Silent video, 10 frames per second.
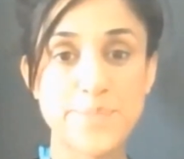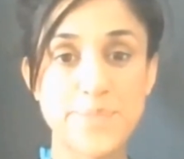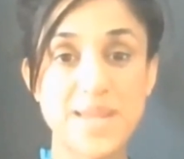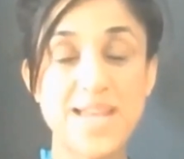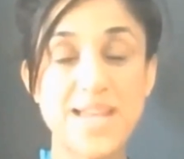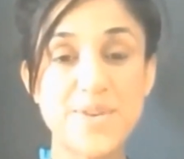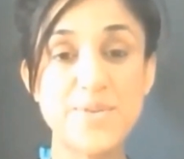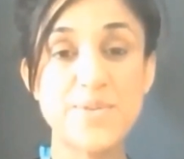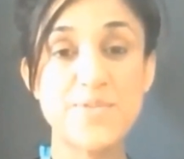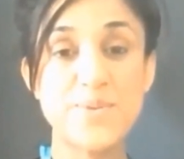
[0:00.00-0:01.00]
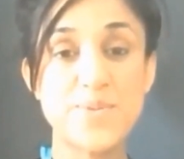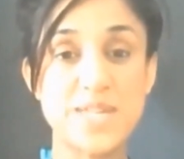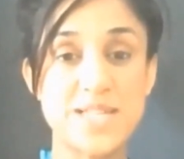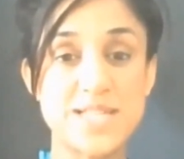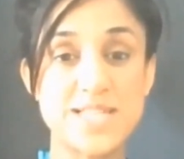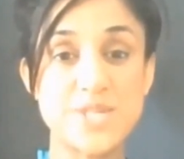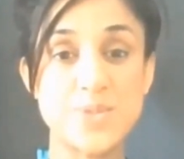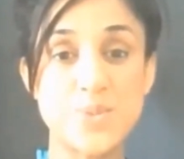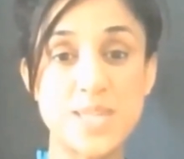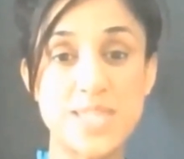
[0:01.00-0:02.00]
Here are a few things that
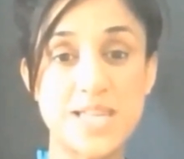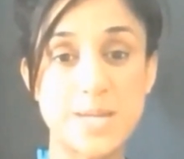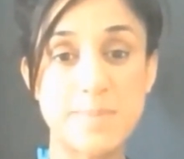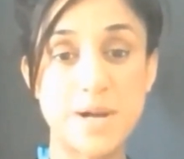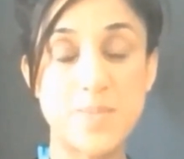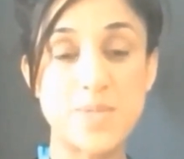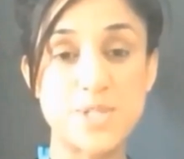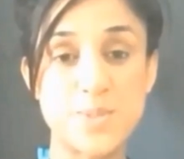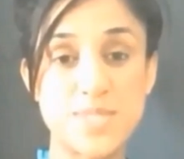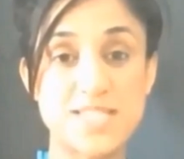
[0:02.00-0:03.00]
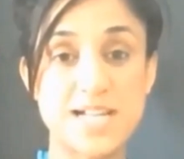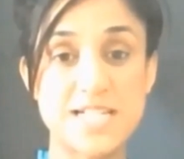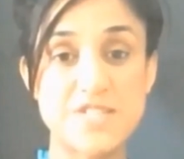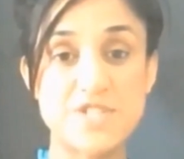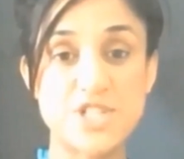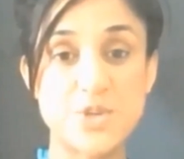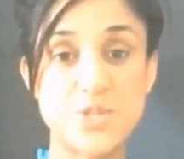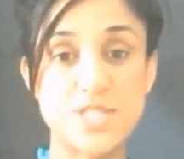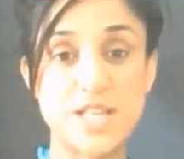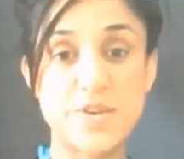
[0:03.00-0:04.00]
you can think about when doing this activity
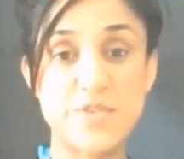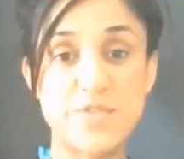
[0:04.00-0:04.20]
yourself.